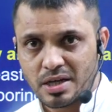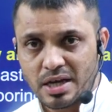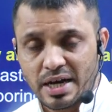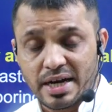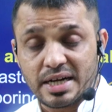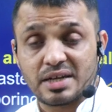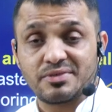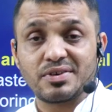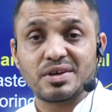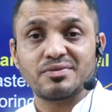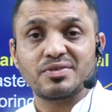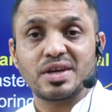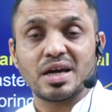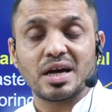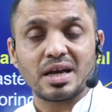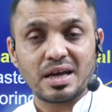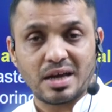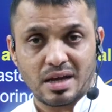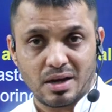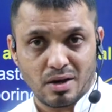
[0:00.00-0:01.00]
And even we
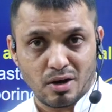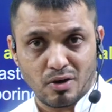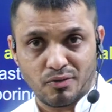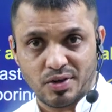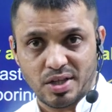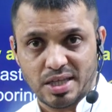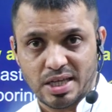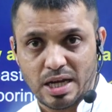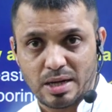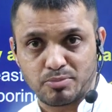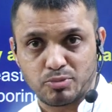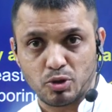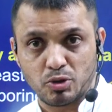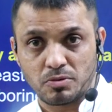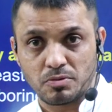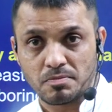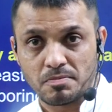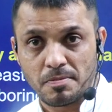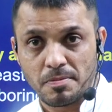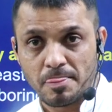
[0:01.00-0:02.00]
are offering help
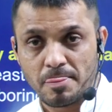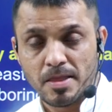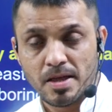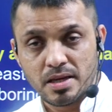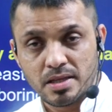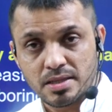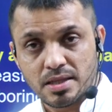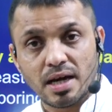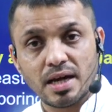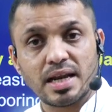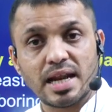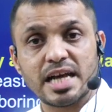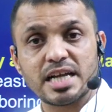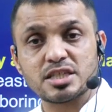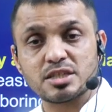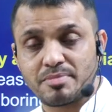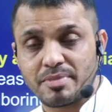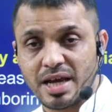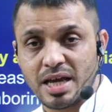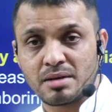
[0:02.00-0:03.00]
to
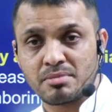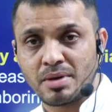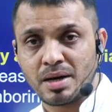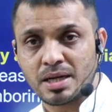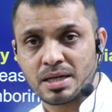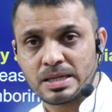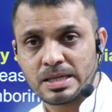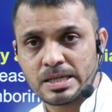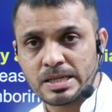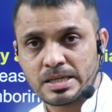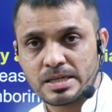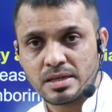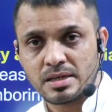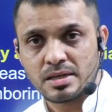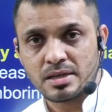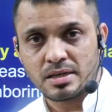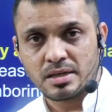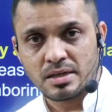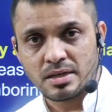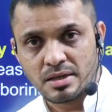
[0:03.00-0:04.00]
Thailand, Myanmar,
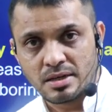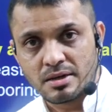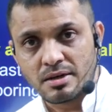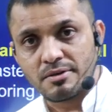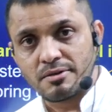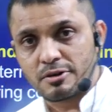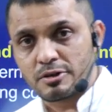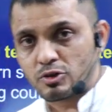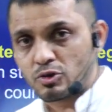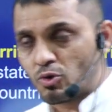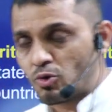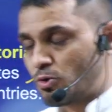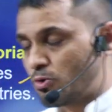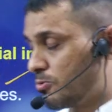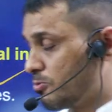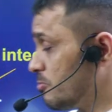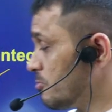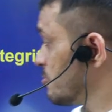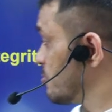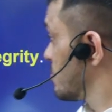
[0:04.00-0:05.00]

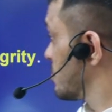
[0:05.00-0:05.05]
to